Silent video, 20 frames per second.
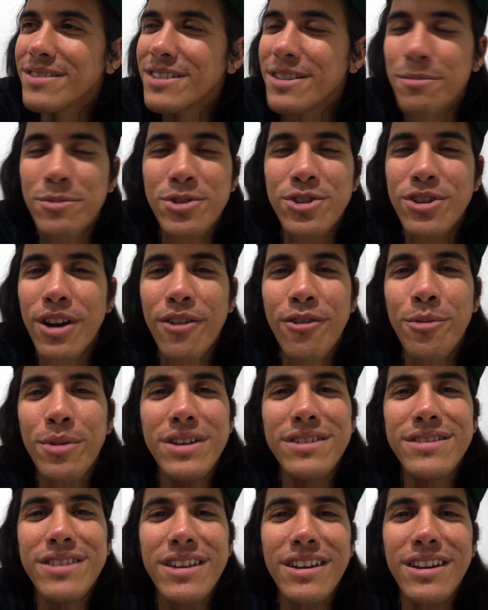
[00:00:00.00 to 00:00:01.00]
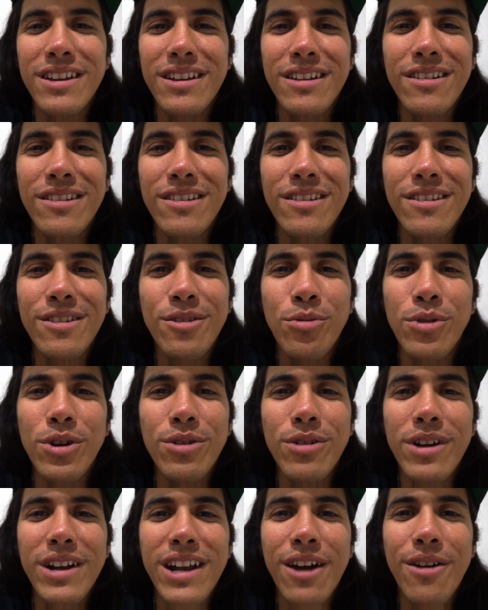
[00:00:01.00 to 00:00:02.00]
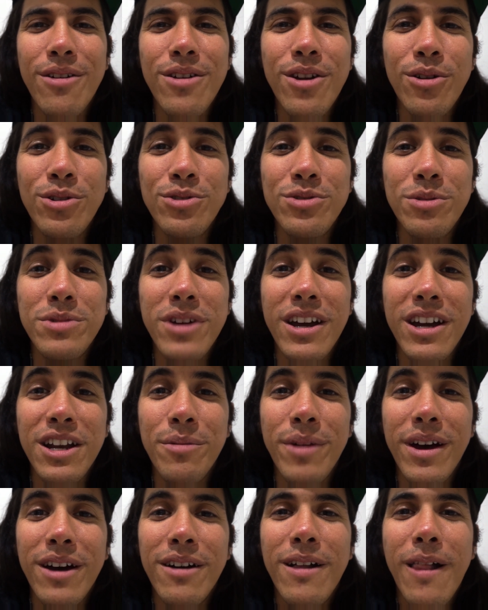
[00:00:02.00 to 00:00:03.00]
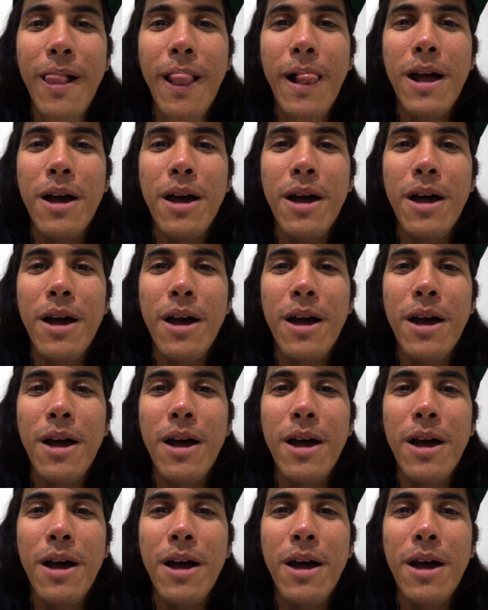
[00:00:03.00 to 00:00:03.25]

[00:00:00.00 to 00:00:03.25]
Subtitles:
sure everybody's thinking the word right now and knows what I'm talking about,